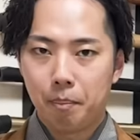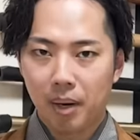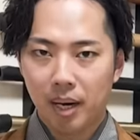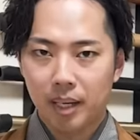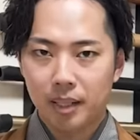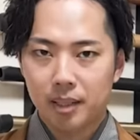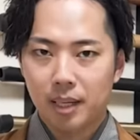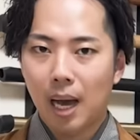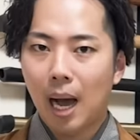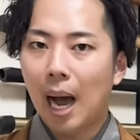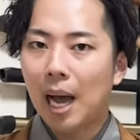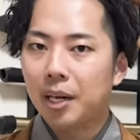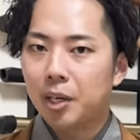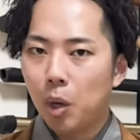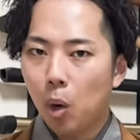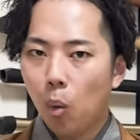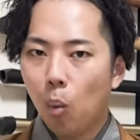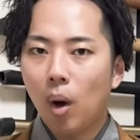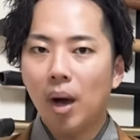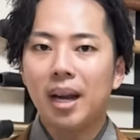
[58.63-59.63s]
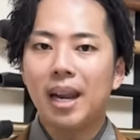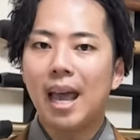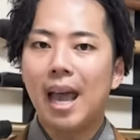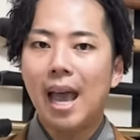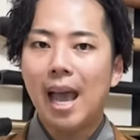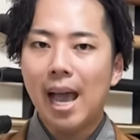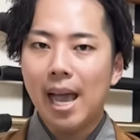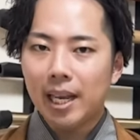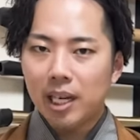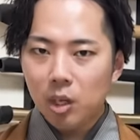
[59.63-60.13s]
But I don't want
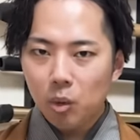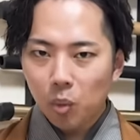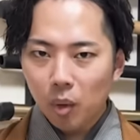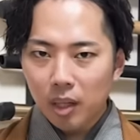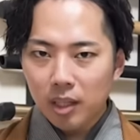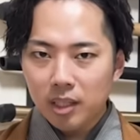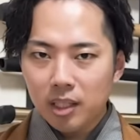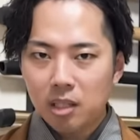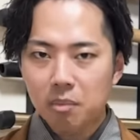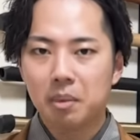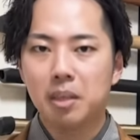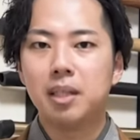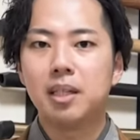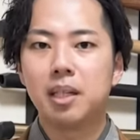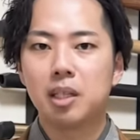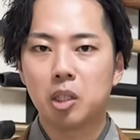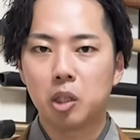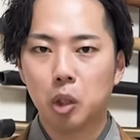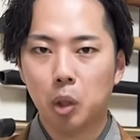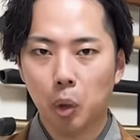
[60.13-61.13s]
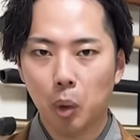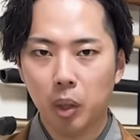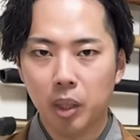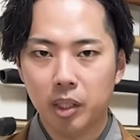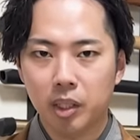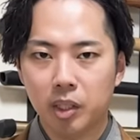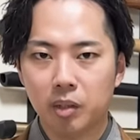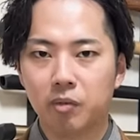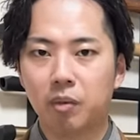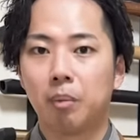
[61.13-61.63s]
anyone to be
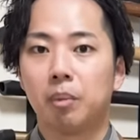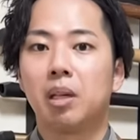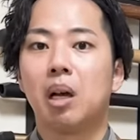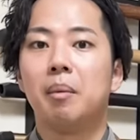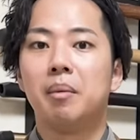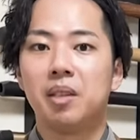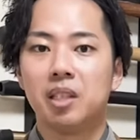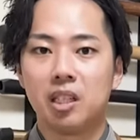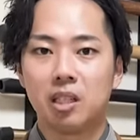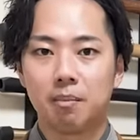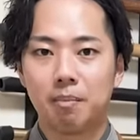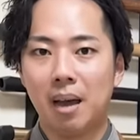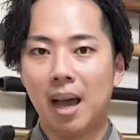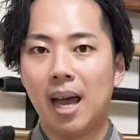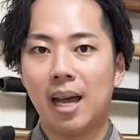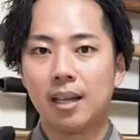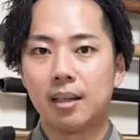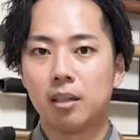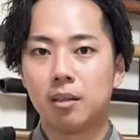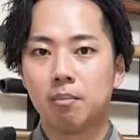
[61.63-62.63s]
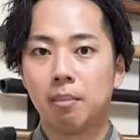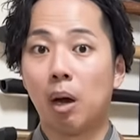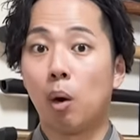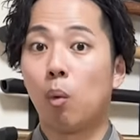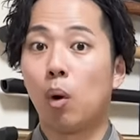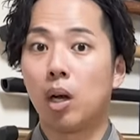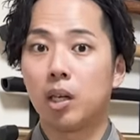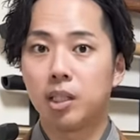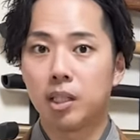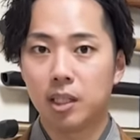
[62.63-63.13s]
discouraged from coming to Japan by
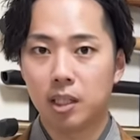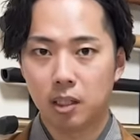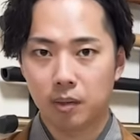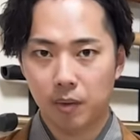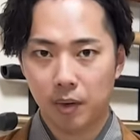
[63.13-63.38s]
watching this